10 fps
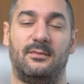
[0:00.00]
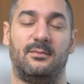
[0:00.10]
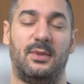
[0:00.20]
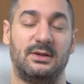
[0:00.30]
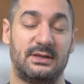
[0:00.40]

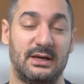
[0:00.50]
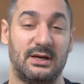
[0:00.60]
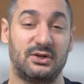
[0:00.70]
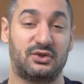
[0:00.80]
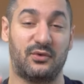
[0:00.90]
but
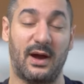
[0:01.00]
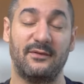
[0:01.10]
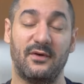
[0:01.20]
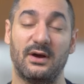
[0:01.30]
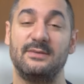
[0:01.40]
try
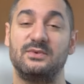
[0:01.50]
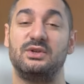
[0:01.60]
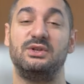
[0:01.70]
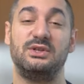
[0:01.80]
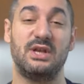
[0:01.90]
for him
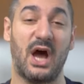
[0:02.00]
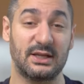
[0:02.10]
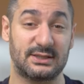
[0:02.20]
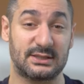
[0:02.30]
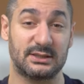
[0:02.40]
to
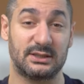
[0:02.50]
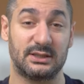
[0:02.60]
not